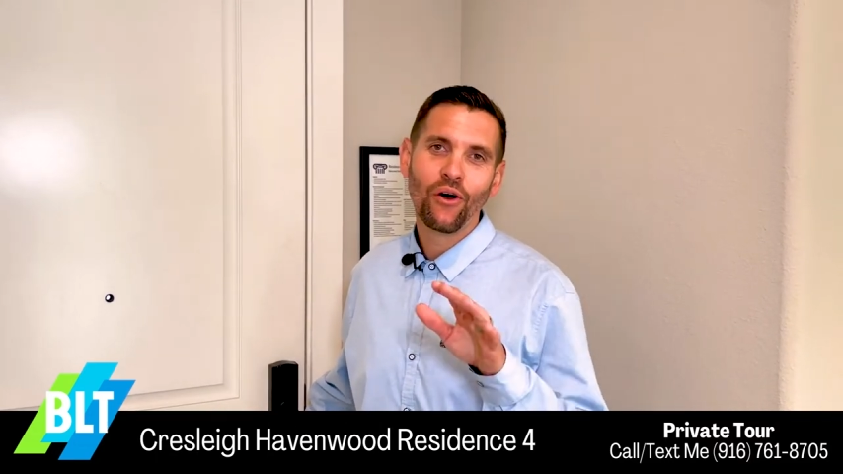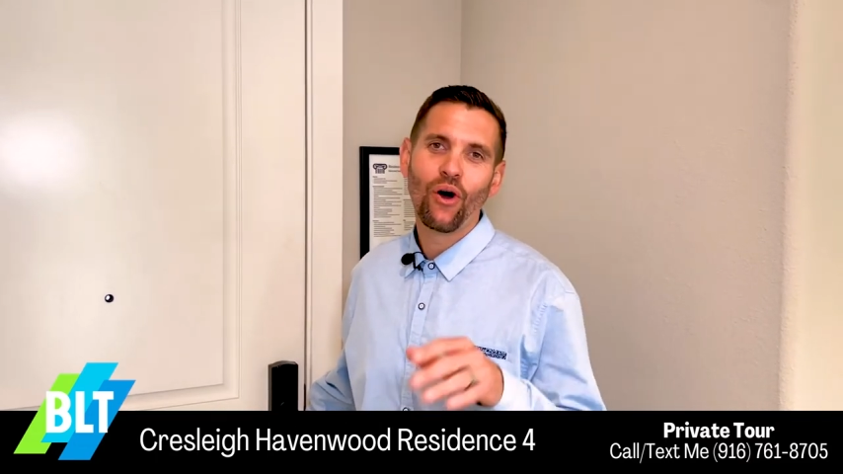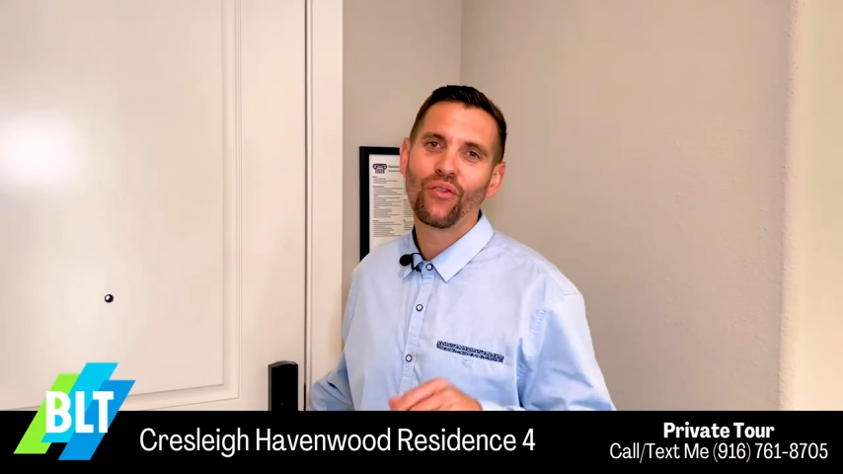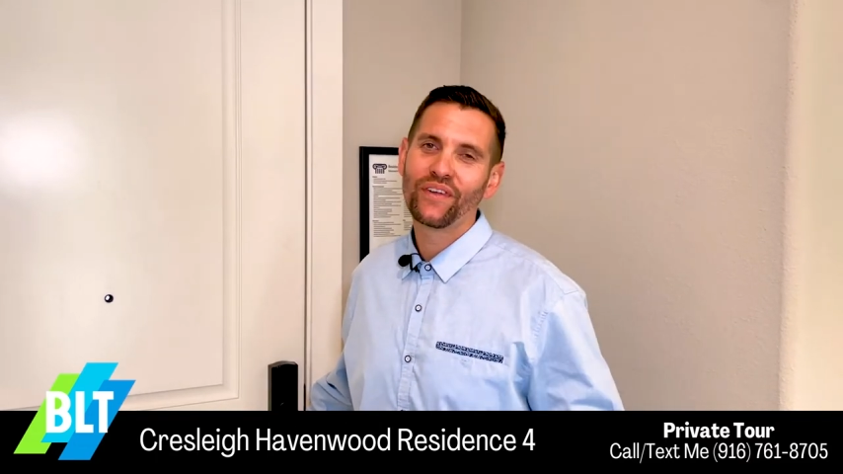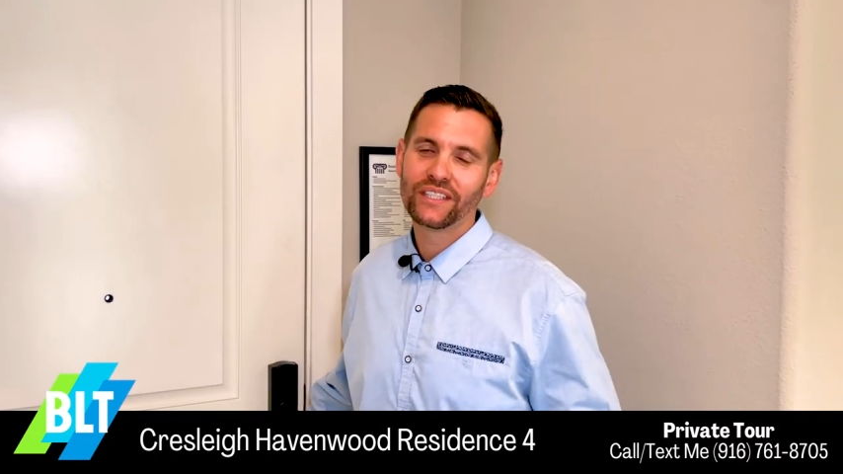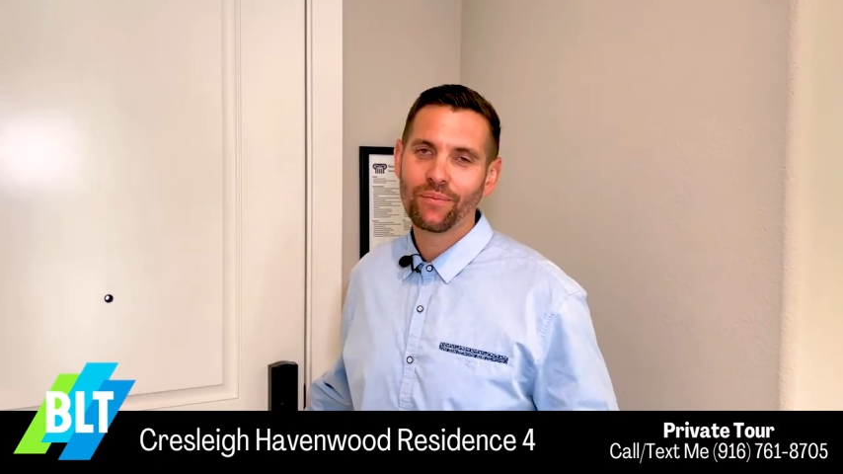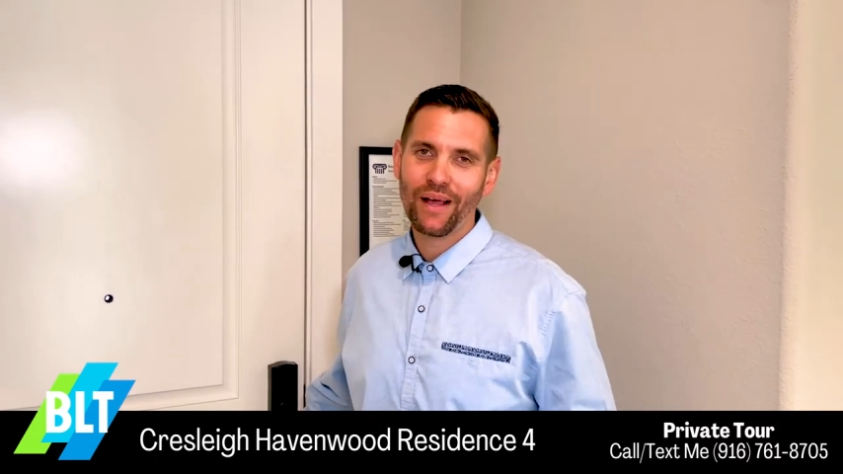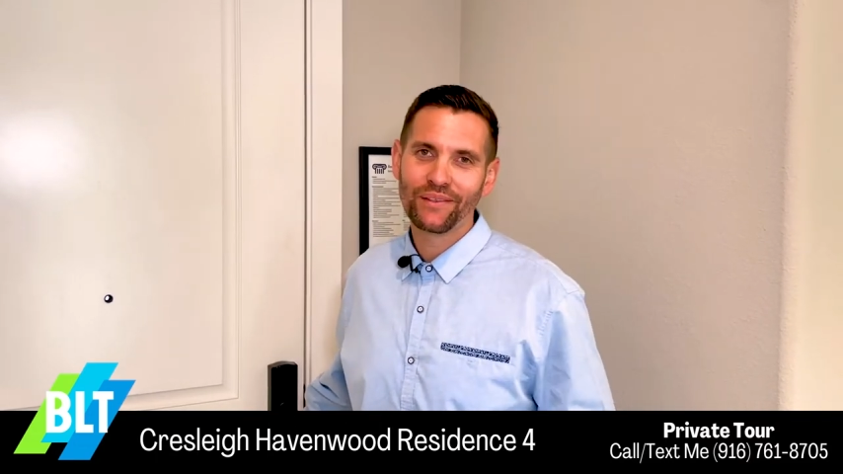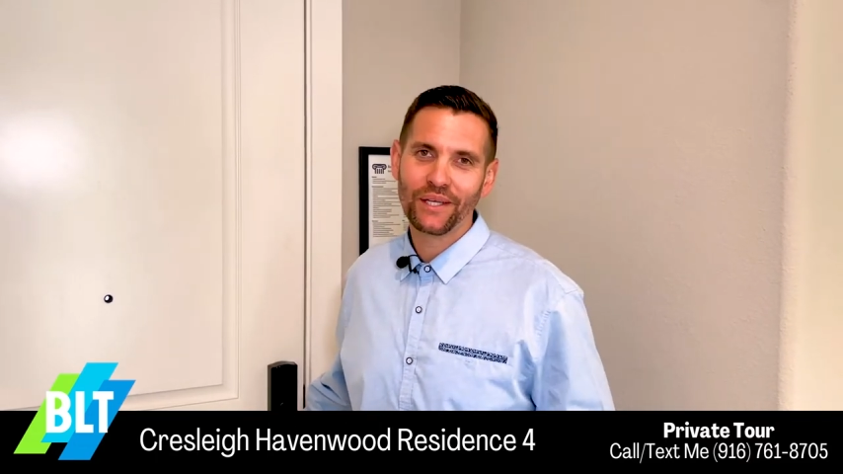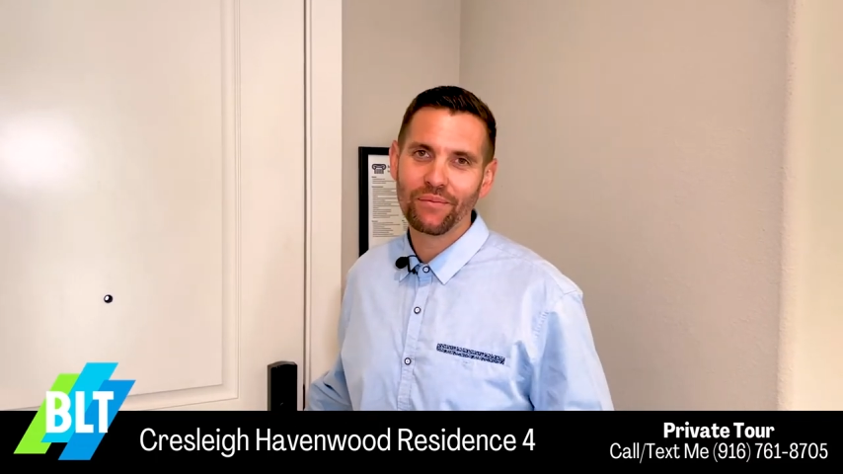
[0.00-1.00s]
all things
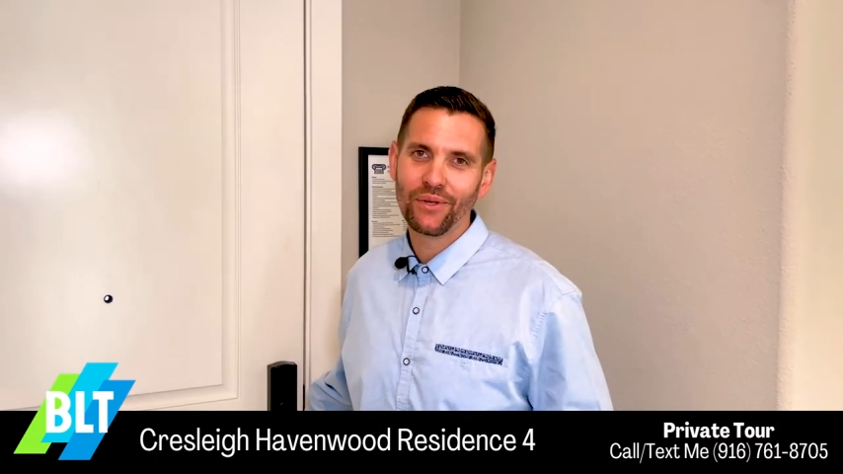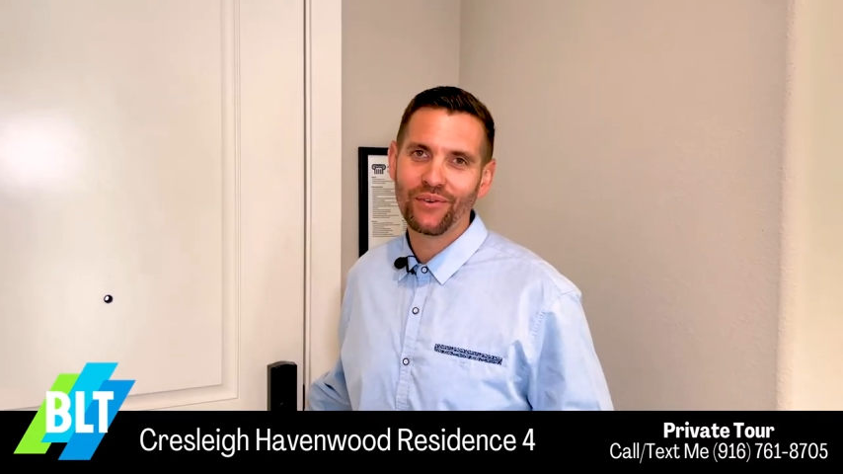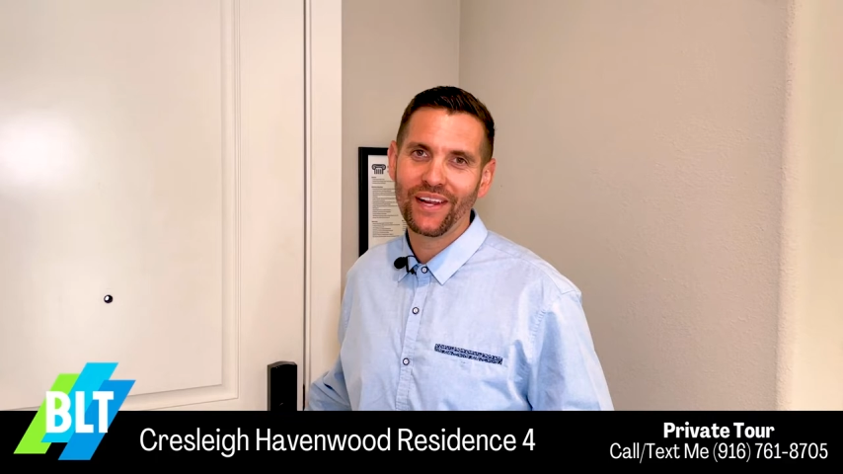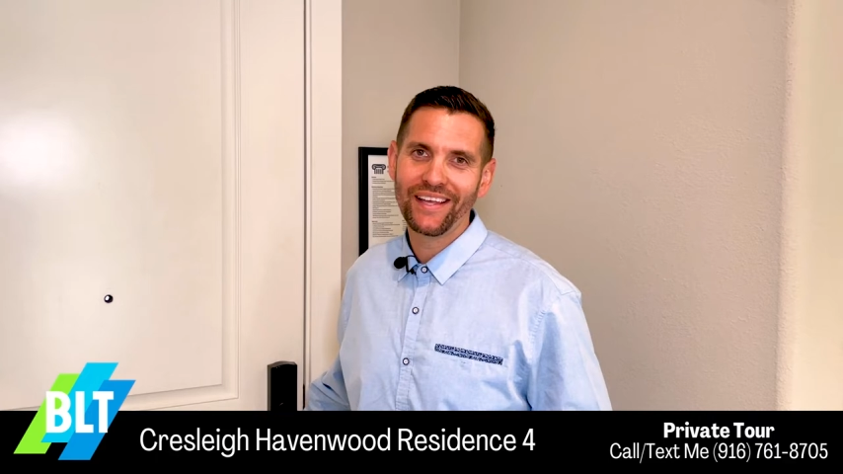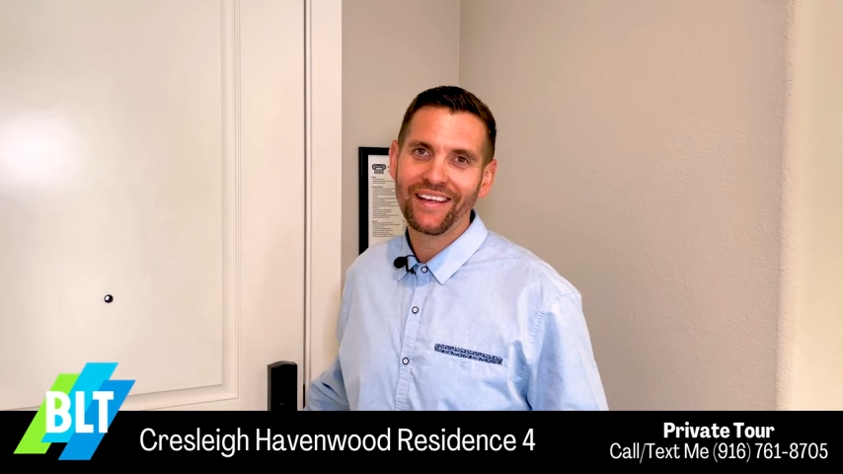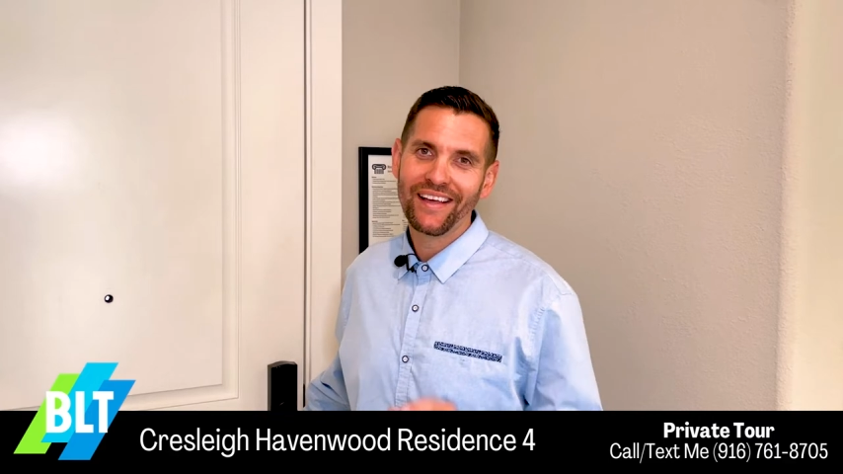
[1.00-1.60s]
about the community.